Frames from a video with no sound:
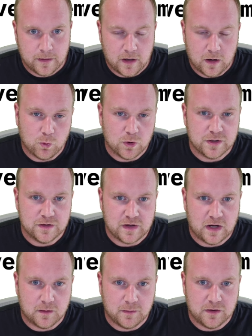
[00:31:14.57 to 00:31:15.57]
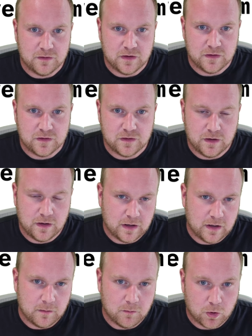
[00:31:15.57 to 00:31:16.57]
and we're going to talk about this
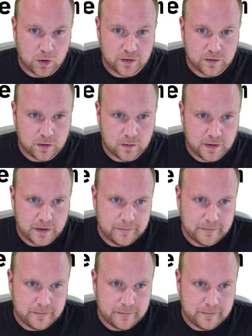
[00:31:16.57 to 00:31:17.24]
more in a little bit.